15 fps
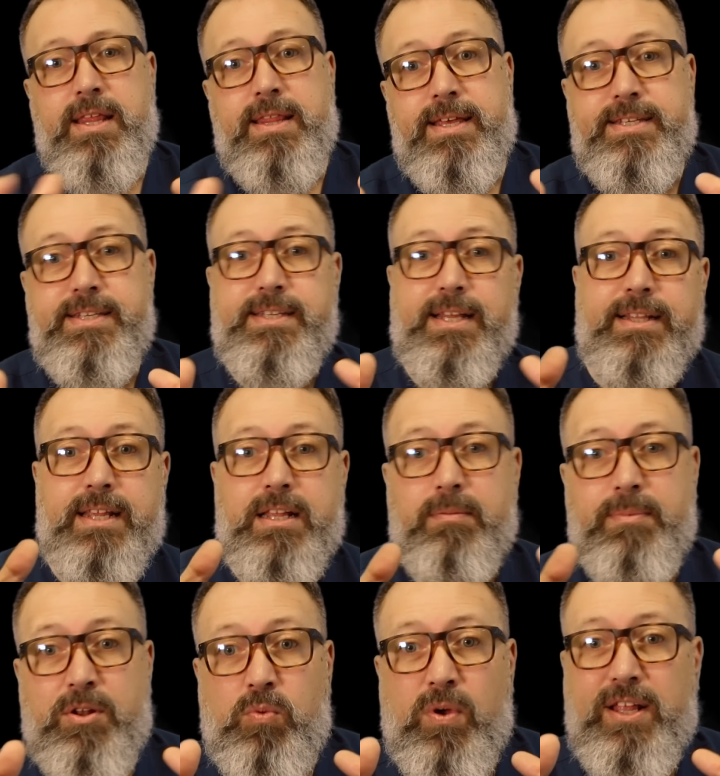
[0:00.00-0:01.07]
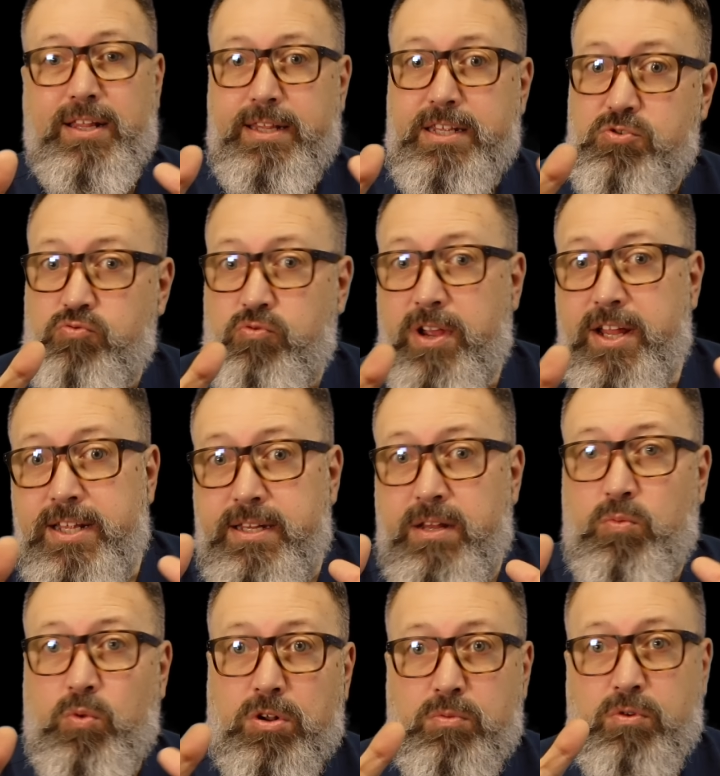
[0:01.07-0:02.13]
This is a little bit of wiggle. This really
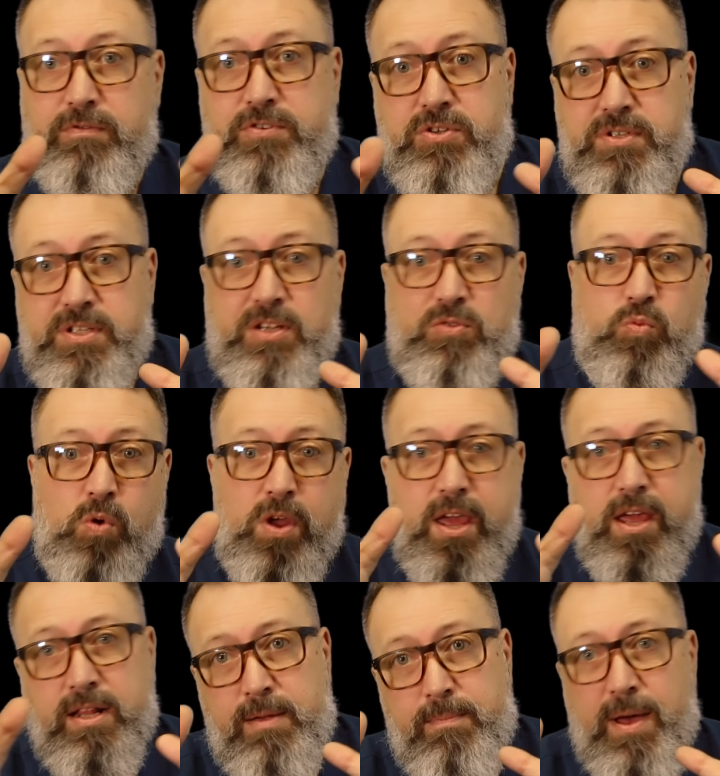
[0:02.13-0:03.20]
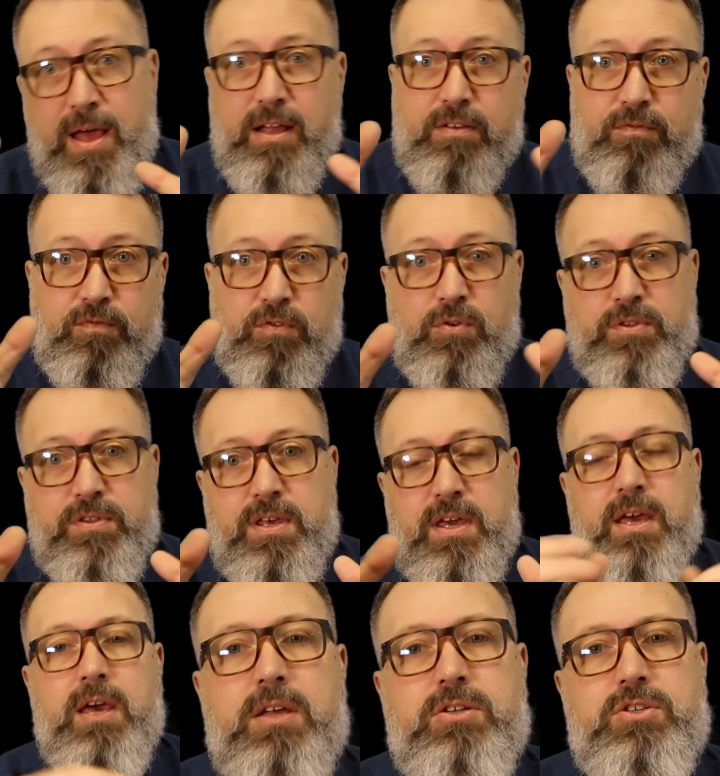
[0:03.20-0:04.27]
didn't want to move. So you can see it's wiggling back and forth here
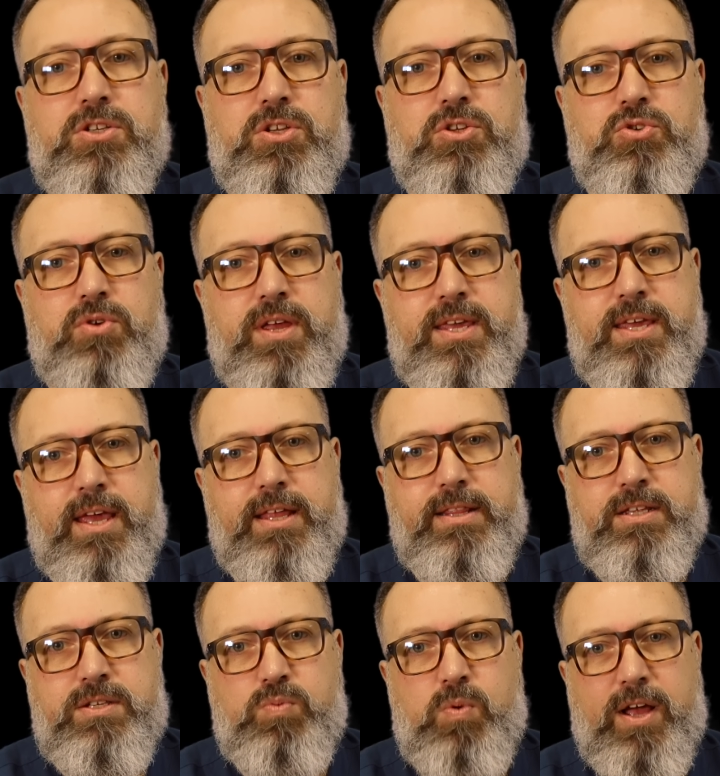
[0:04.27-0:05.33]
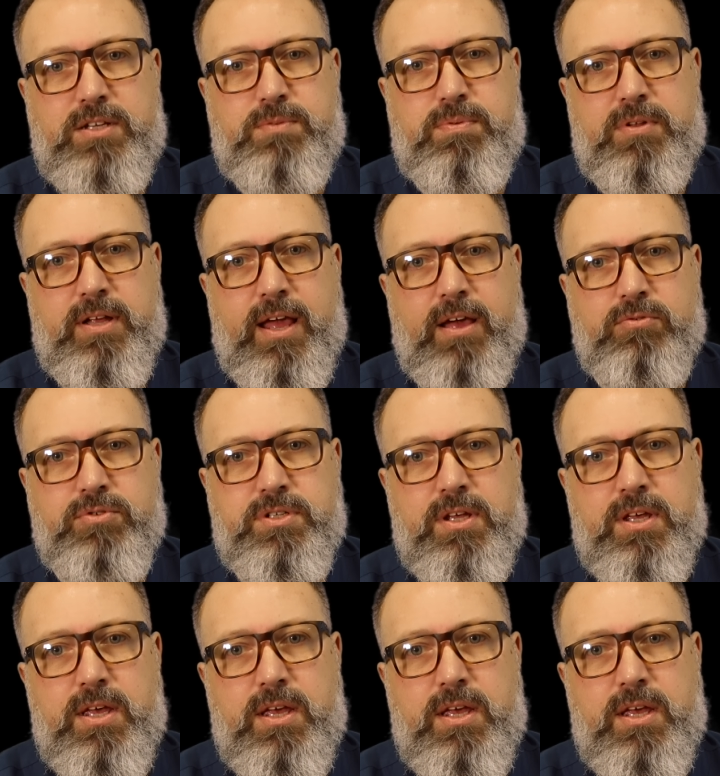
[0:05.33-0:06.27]
just to try and get this wax plug out.